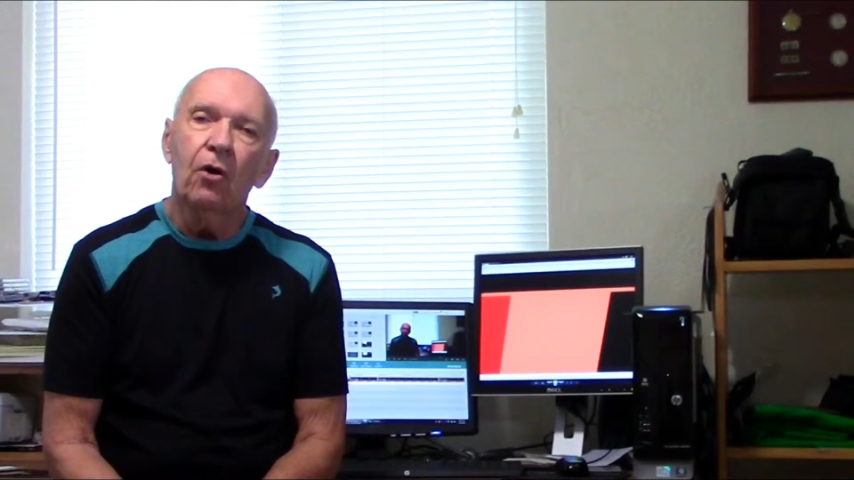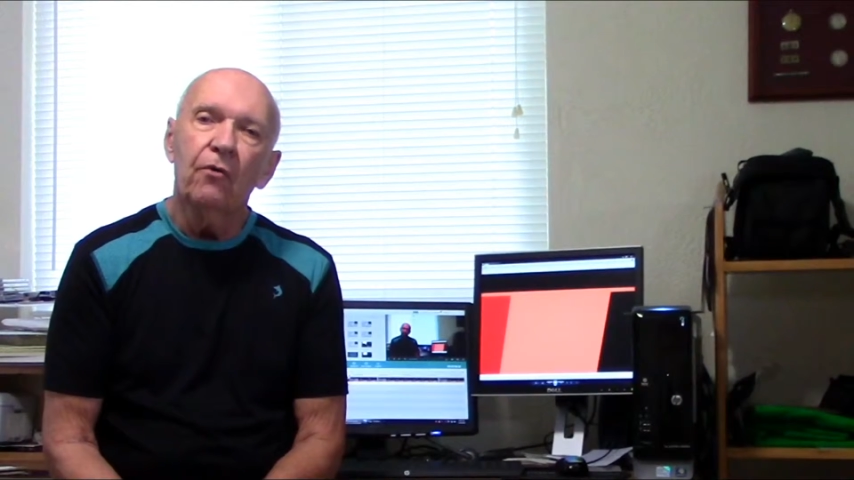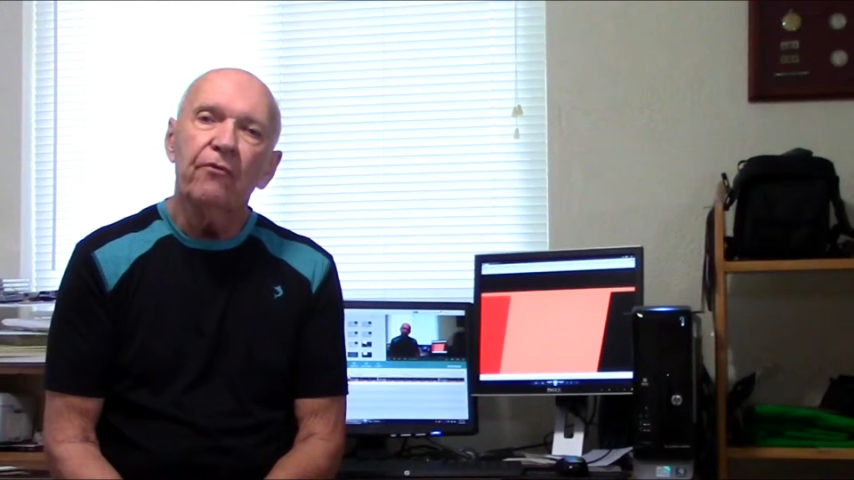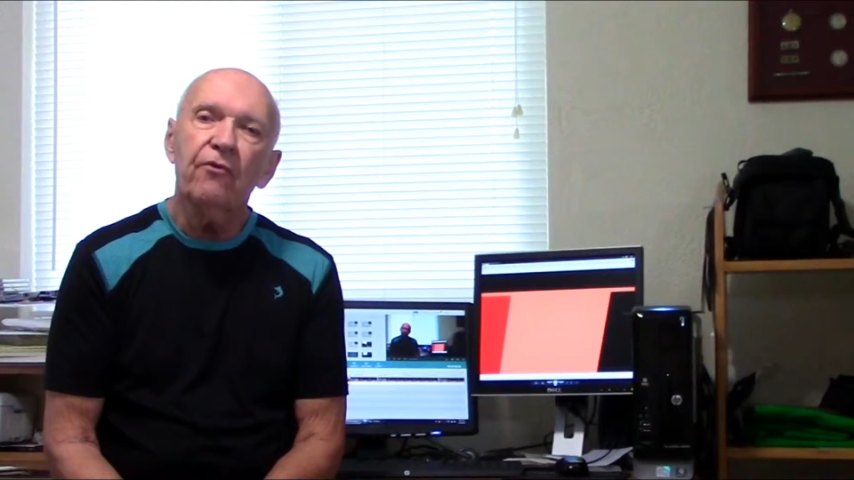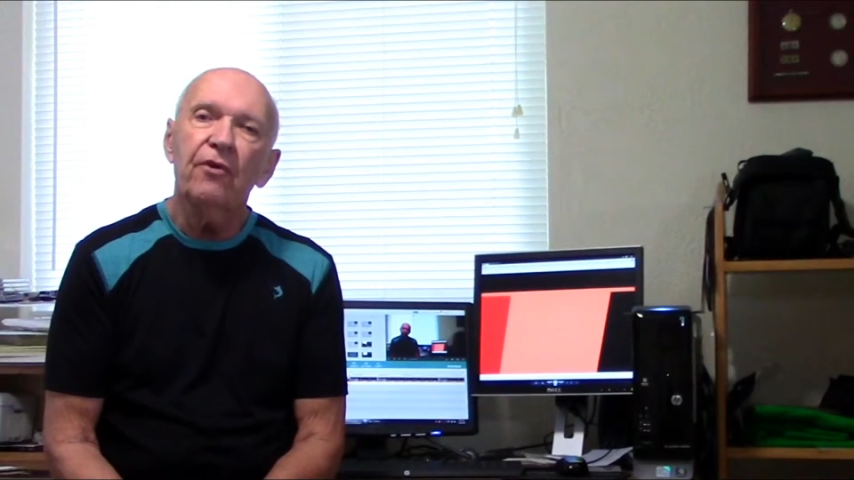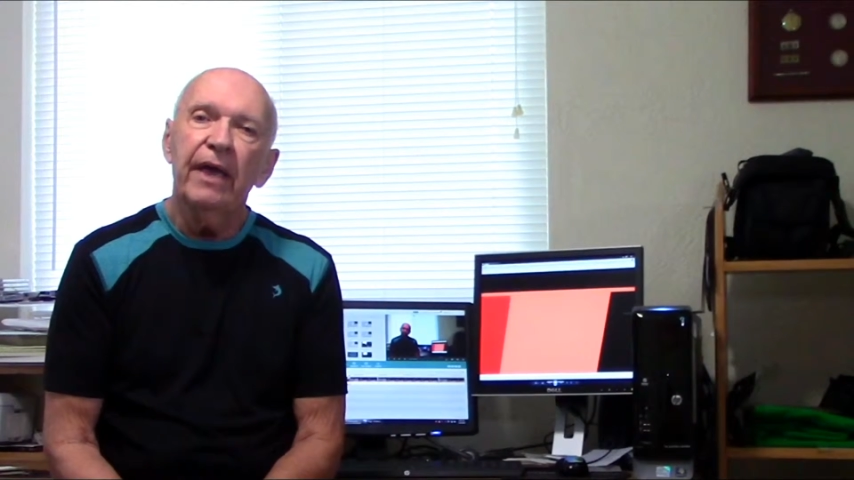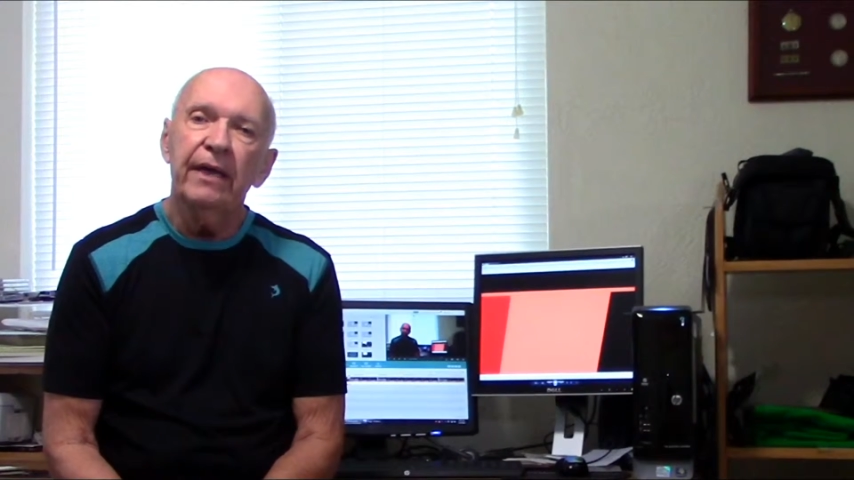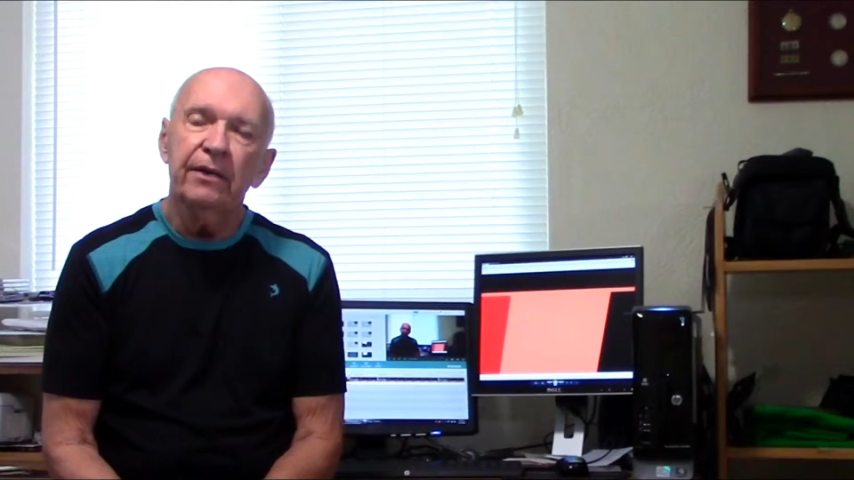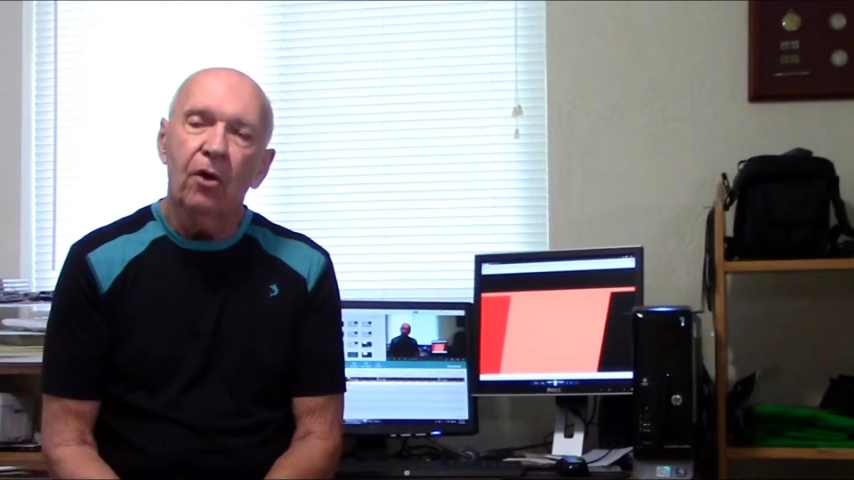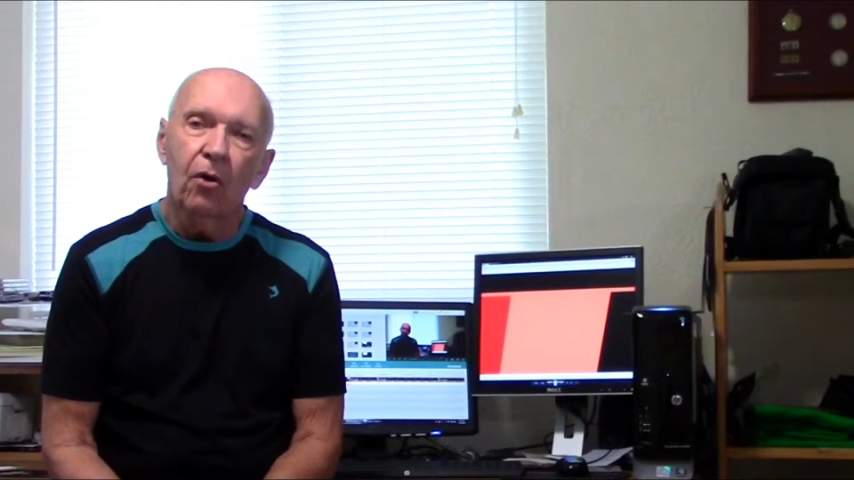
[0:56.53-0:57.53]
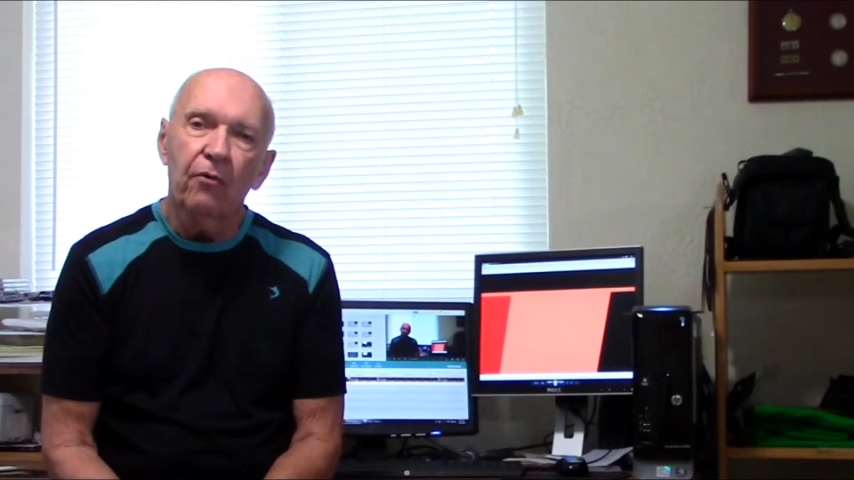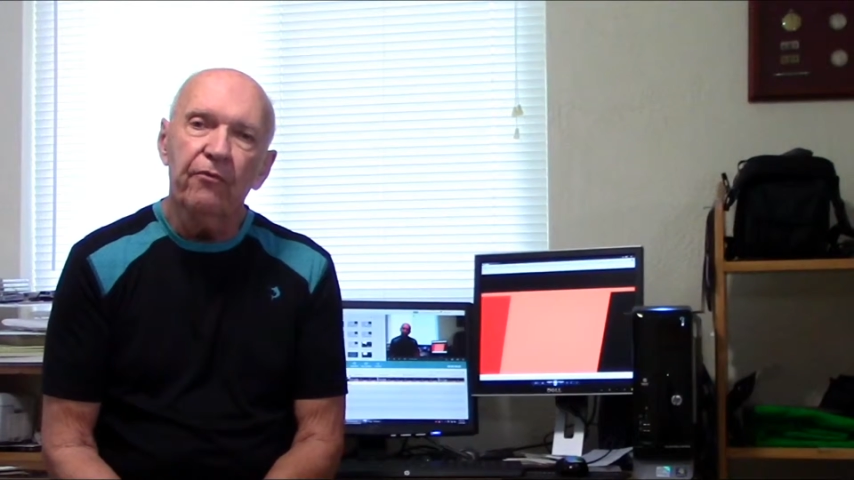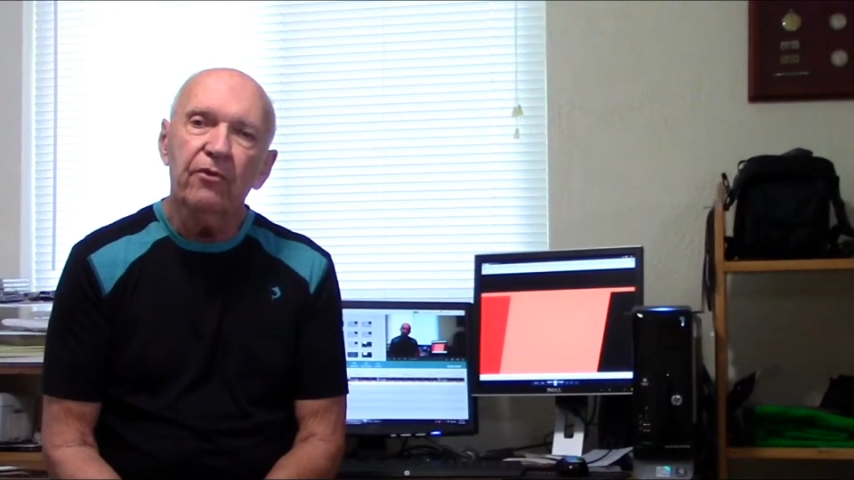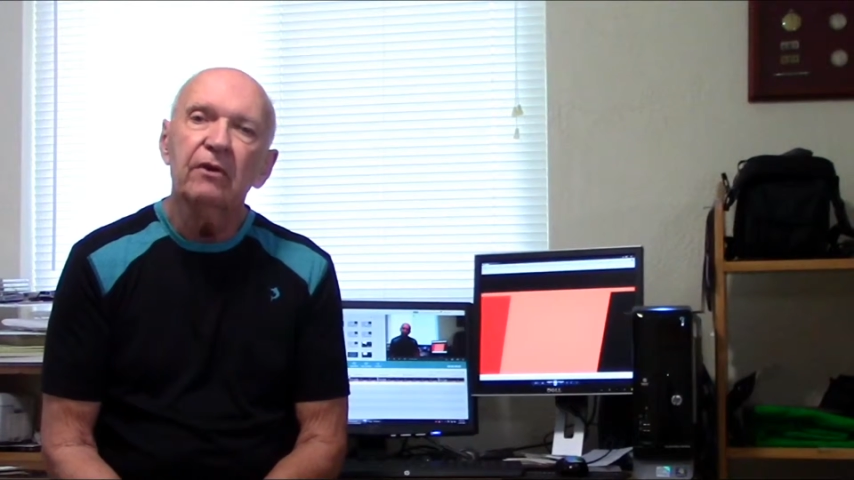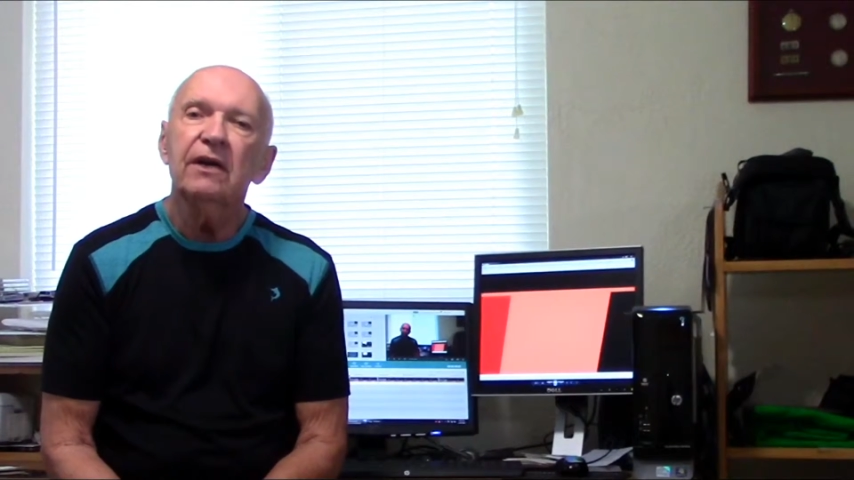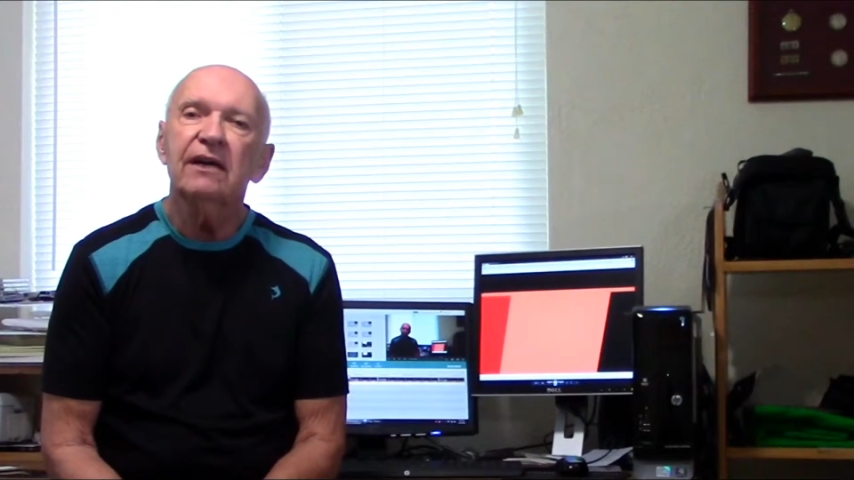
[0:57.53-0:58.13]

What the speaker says: over and over